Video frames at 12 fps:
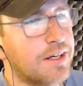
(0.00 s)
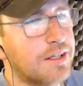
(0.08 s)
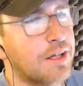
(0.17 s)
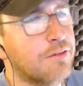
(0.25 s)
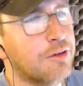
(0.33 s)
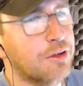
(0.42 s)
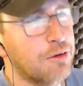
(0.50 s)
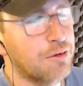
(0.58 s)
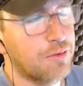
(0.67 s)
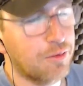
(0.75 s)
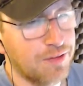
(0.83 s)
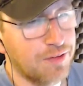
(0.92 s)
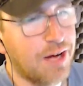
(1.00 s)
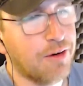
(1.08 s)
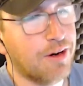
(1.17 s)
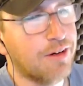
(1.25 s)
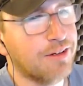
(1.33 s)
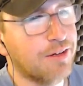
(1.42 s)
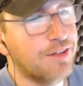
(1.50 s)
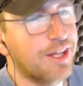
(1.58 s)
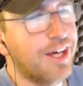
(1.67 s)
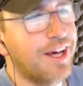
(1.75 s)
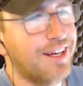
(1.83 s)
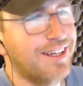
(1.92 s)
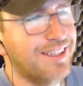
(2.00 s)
a clever use for flower. I'll give you that.